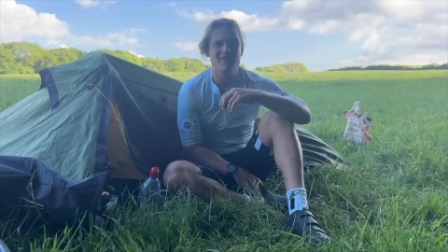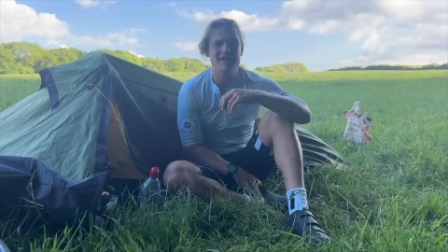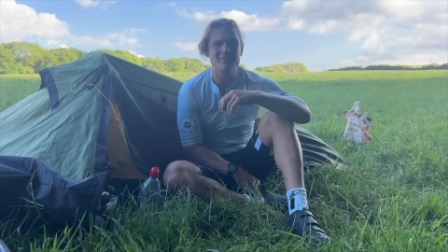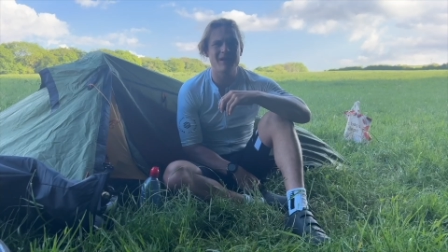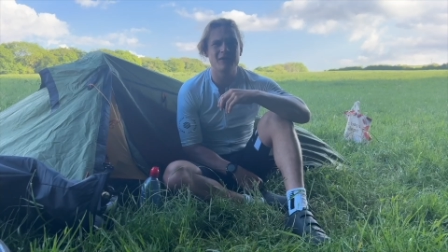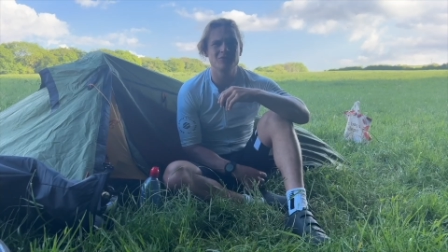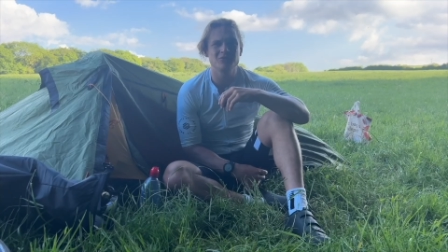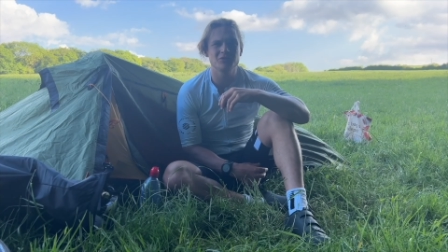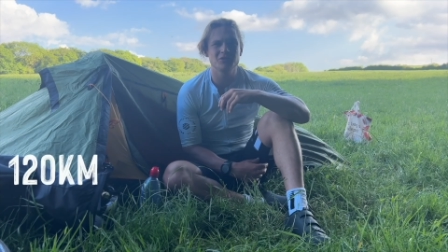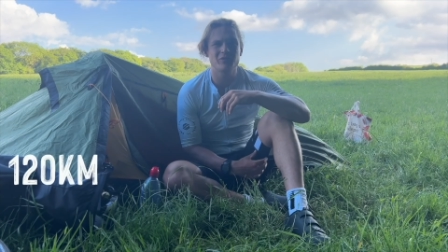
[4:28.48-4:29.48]
made it about
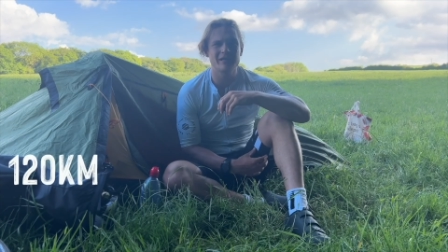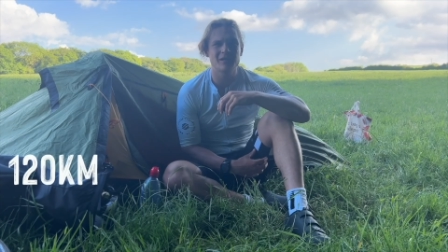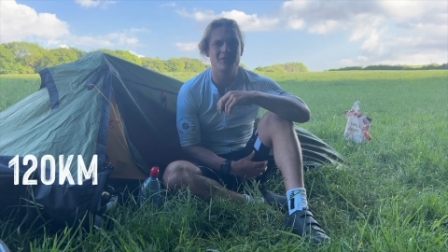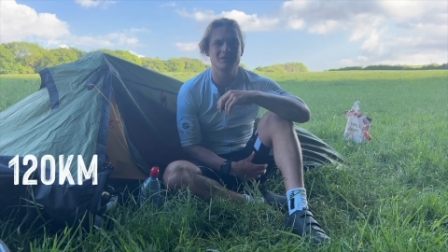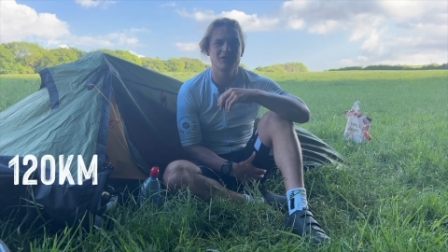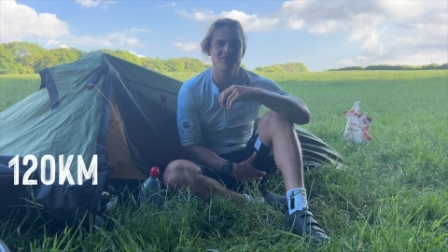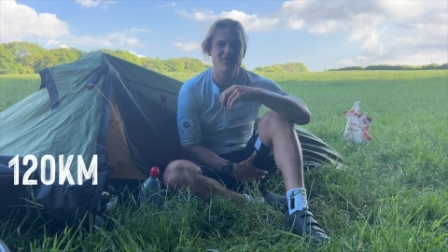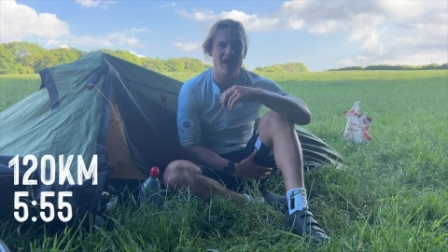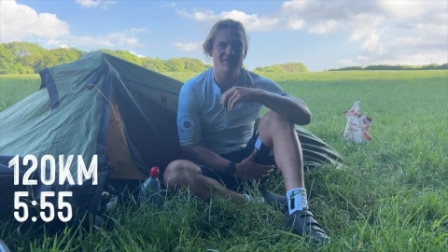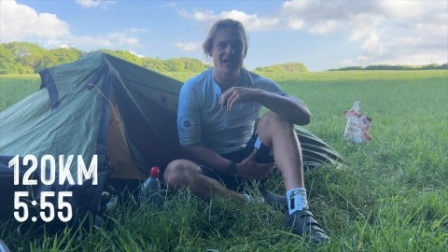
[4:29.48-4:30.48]
120 kilometers,
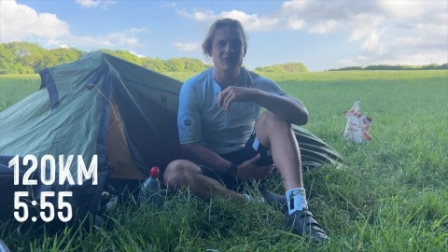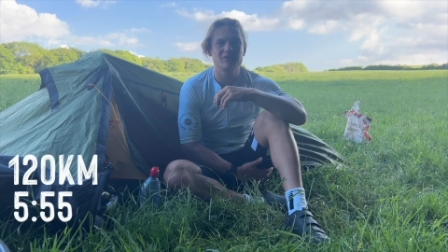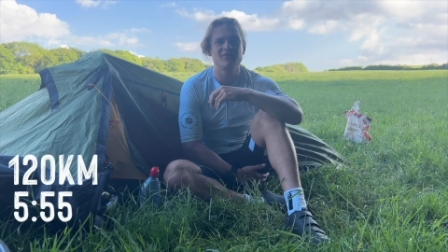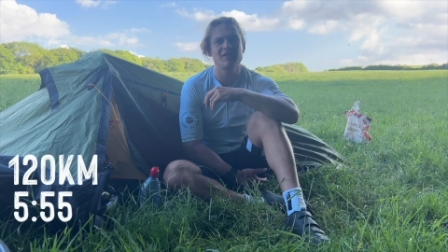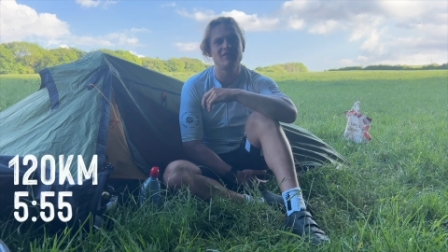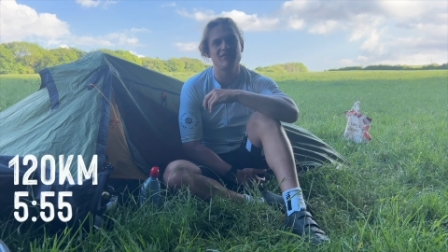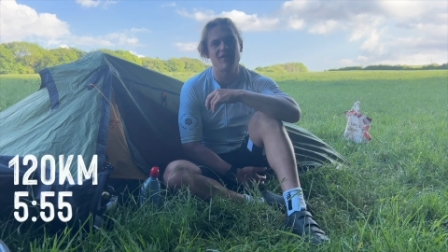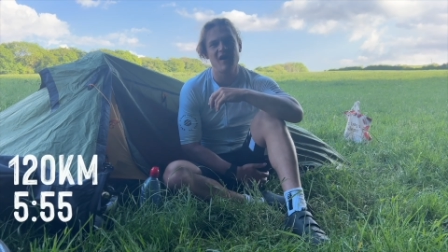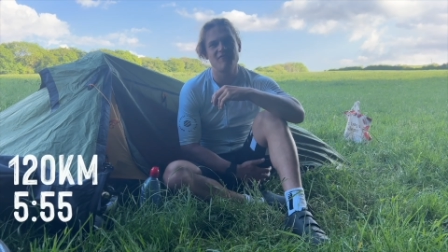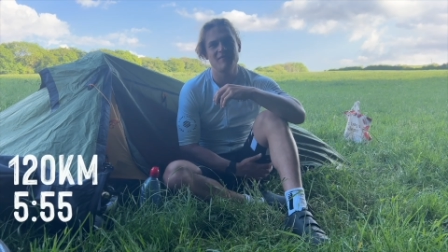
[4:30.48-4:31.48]
5 hours,
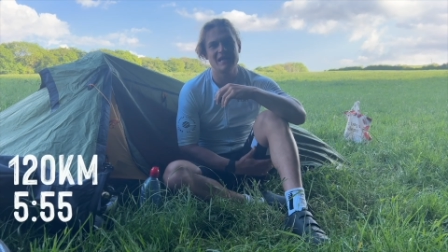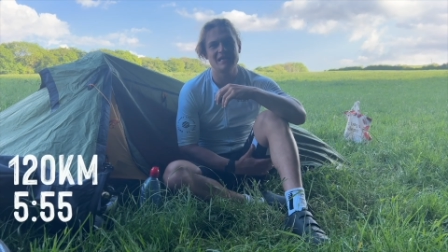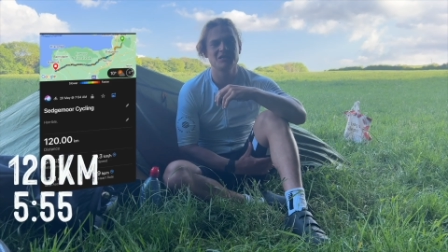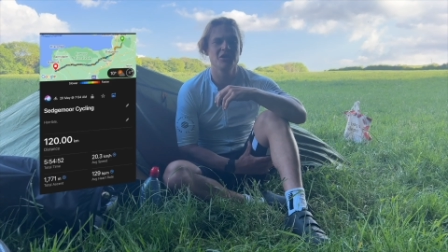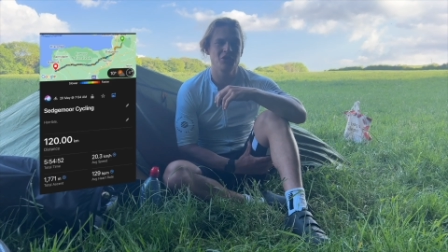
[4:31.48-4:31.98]
55 minutes.